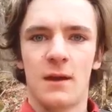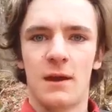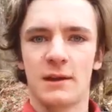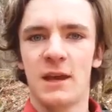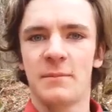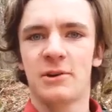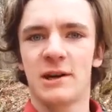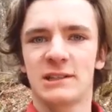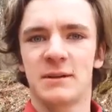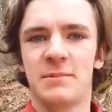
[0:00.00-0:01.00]
I came
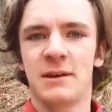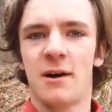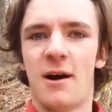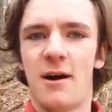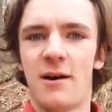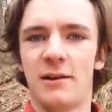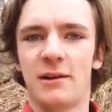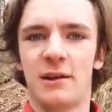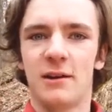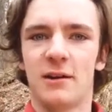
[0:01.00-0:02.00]
across something odd
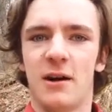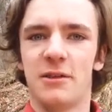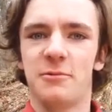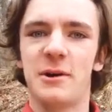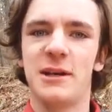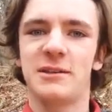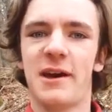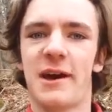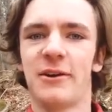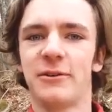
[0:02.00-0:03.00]
here on the way
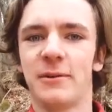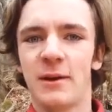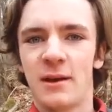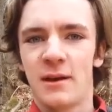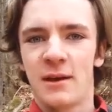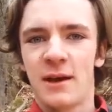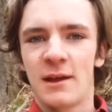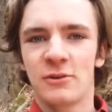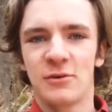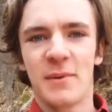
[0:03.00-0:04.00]
down,
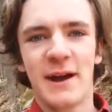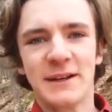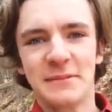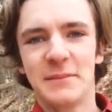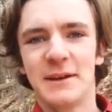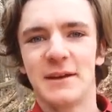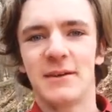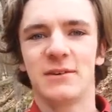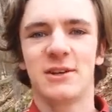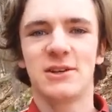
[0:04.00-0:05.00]
and it reminded me
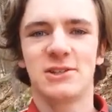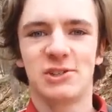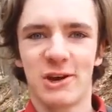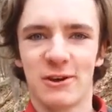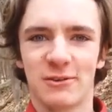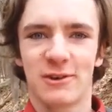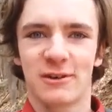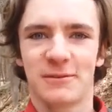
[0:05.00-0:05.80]
of a good joke.